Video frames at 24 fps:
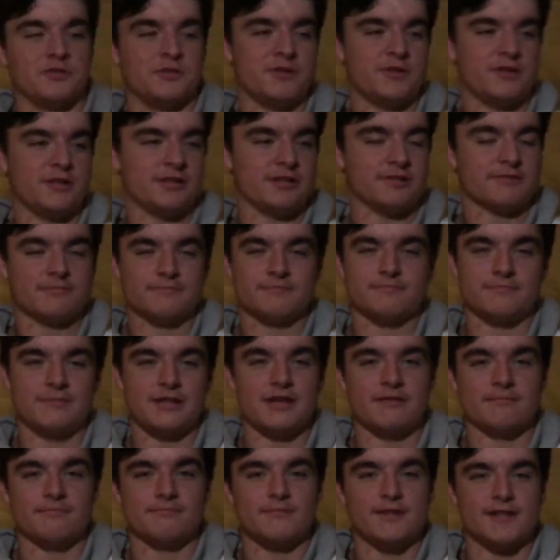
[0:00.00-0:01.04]
uh,
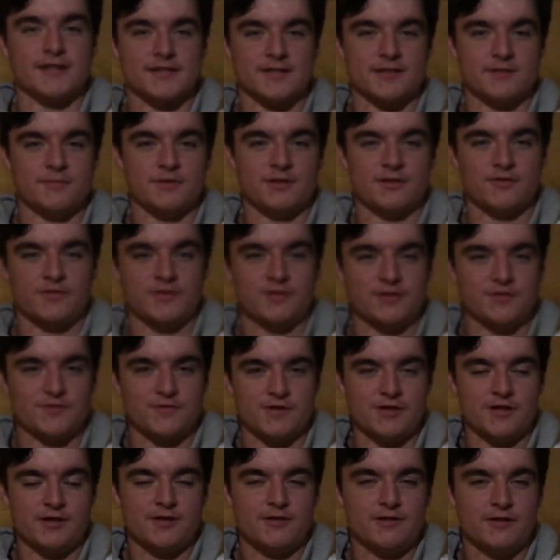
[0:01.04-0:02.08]
yeah, that's going to be it for this
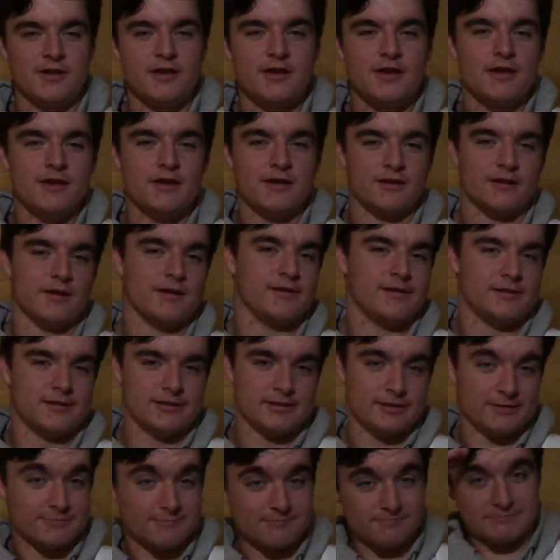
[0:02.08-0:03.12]
video. I'll,
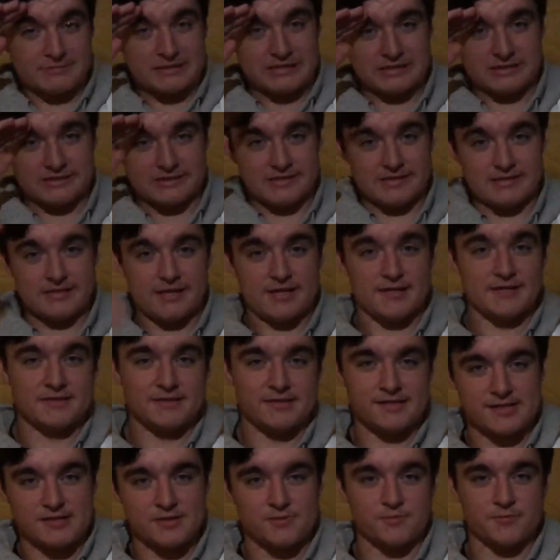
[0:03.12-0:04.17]
uh, see you guys in the
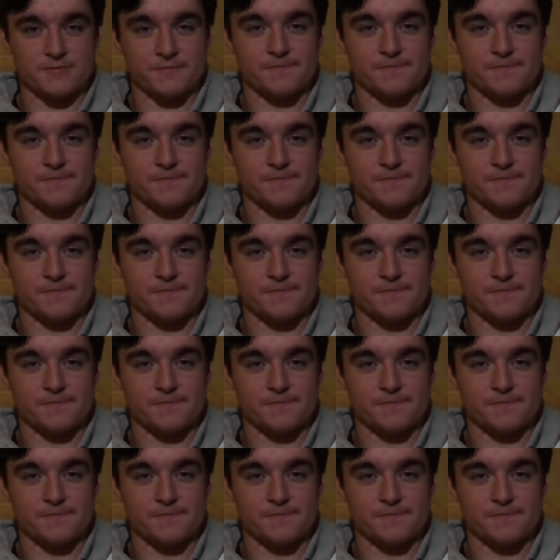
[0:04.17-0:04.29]
next one.